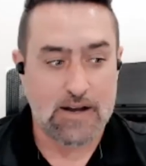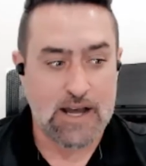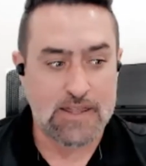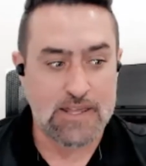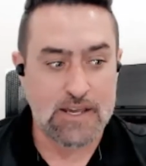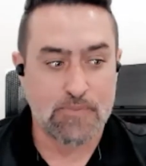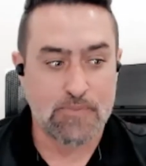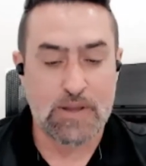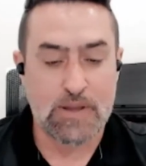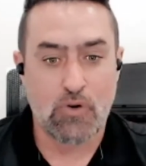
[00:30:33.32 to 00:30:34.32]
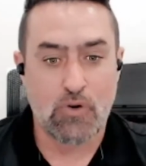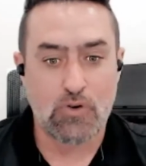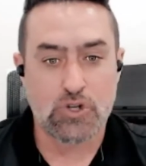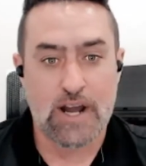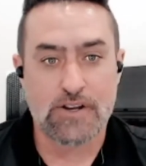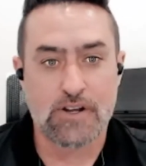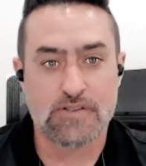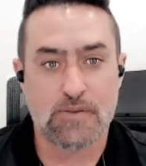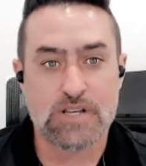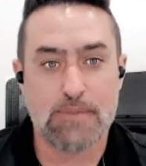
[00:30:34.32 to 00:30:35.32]
I think people try to
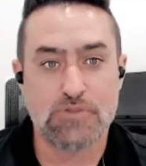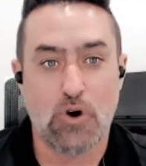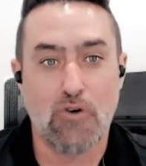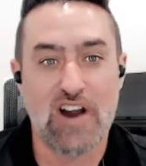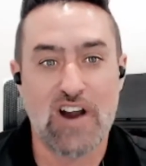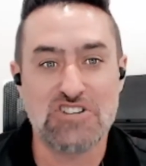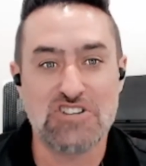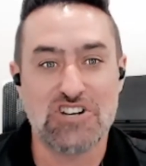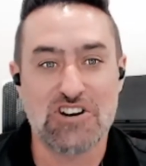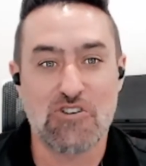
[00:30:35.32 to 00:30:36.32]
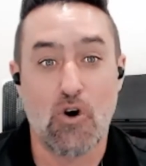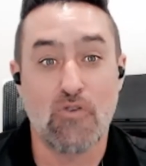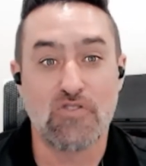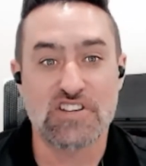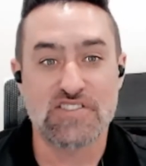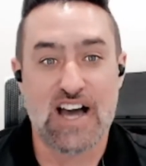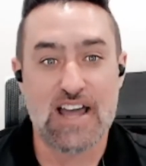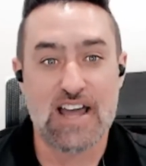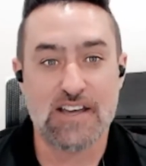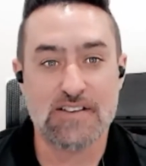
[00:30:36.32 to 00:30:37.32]
sometimes over-engineer,
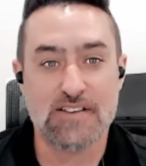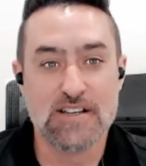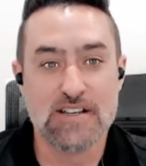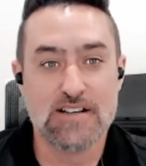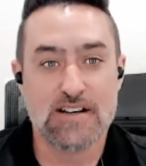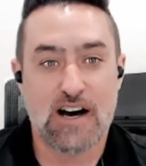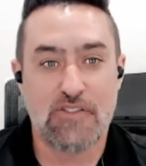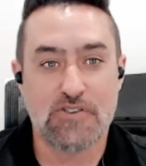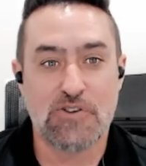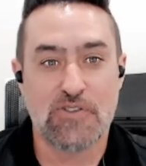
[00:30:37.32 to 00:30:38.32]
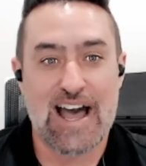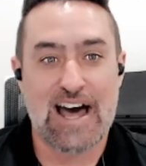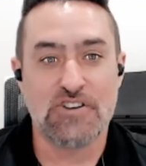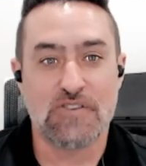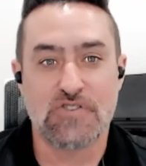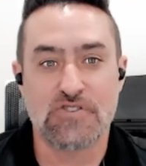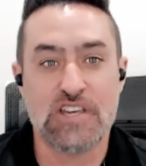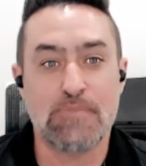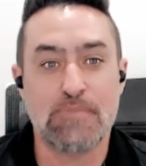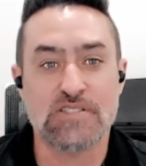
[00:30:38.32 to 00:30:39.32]
over-design things. There's the old adage of just
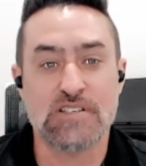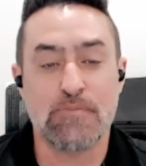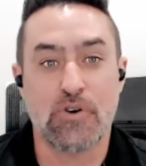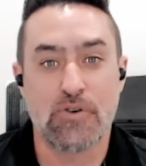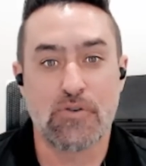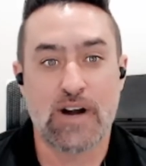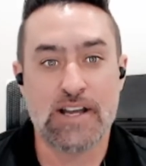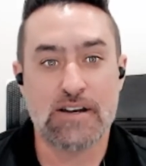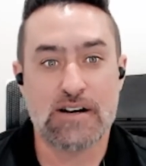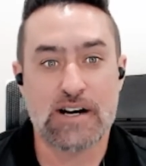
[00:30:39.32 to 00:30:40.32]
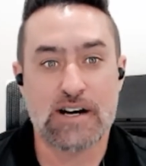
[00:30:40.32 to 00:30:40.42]
keep it simple, right?